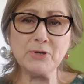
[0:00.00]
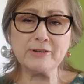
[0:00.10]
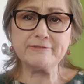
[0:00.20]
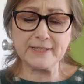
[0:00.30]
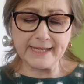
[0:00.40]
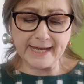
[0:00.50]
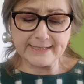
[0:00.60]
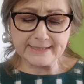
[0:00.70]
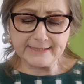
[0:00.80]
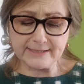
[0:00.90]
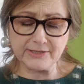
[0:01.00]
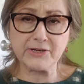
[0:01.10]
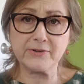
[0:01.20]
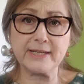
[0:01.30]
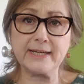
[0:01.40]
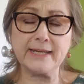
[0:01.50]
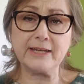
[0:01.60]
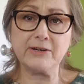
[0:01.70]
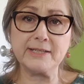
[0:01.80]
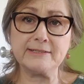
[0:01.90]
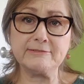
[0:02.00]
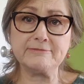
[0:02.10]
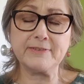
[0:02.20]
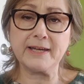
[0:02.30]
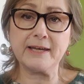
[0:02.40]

not affiliated. I don't get any kind of